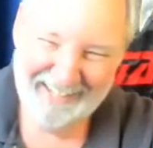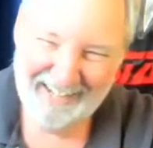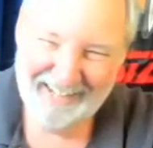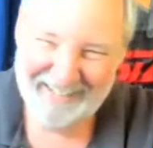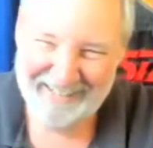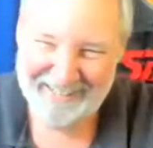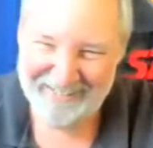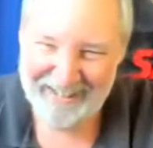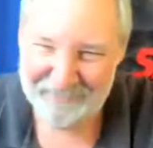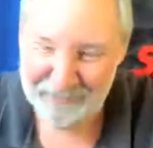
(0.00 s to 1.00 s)
oh,
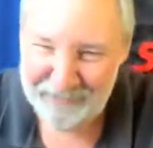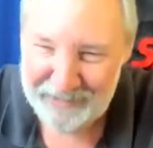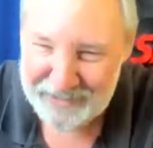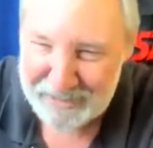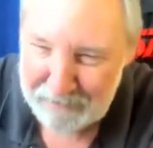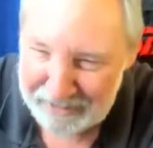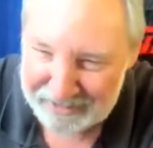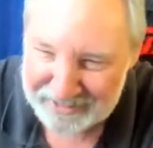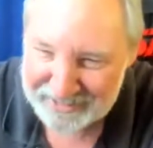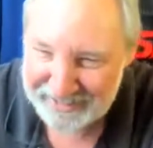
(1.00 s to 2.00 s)
I have released the
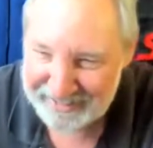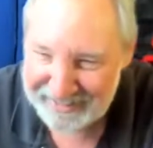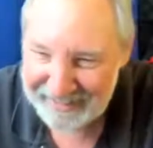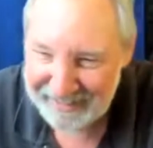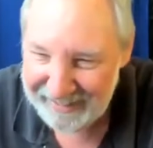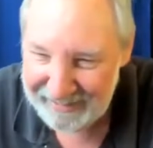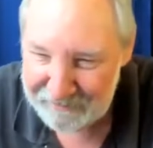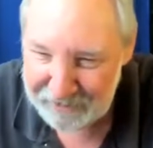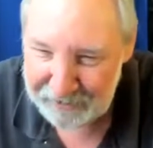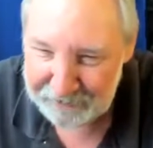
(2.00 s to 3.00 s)
beast. I'm
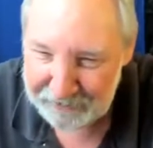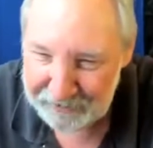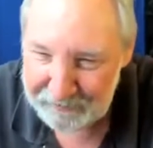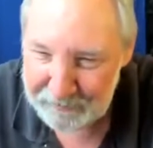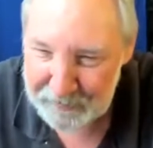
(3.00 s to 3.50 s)
fearful.